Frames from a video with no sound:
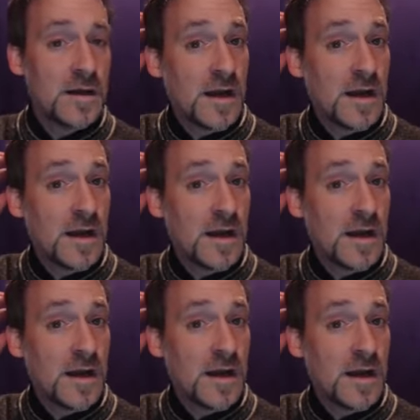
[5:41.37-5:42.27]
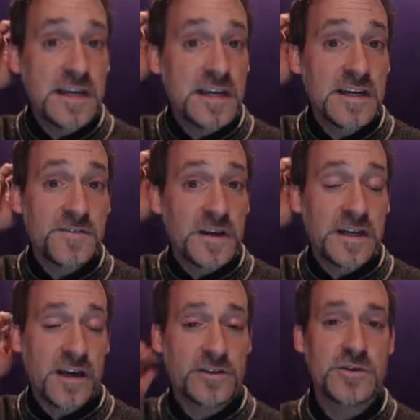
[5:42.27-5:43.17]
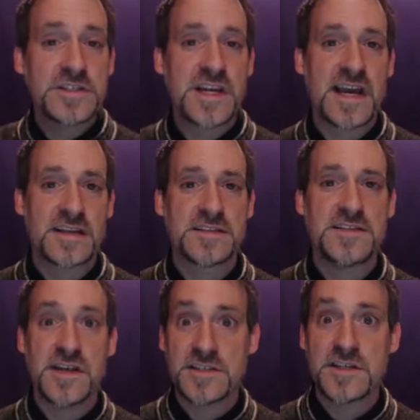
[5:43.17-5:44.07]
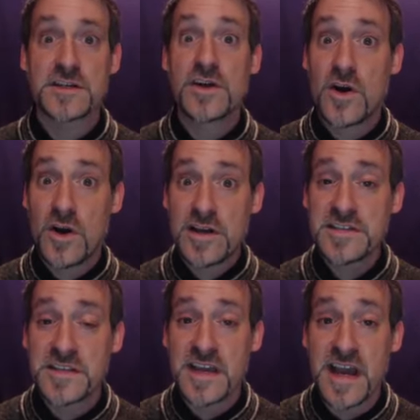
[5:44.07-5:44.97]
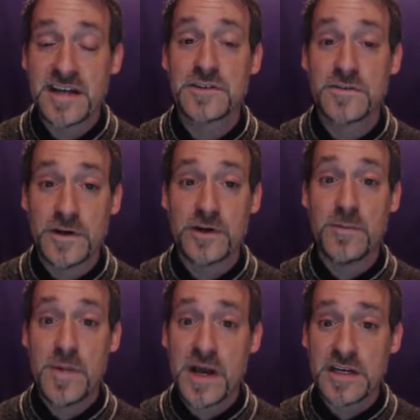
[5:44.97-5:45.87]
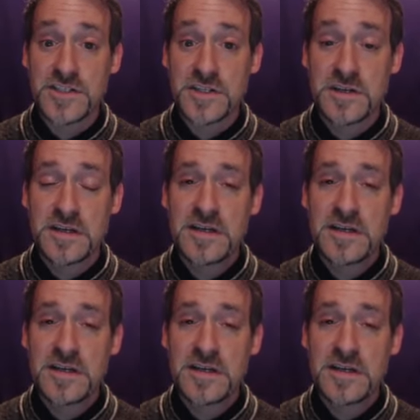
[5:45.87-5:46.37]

Obviously, if an altruistic act doesn't cost the actor very much,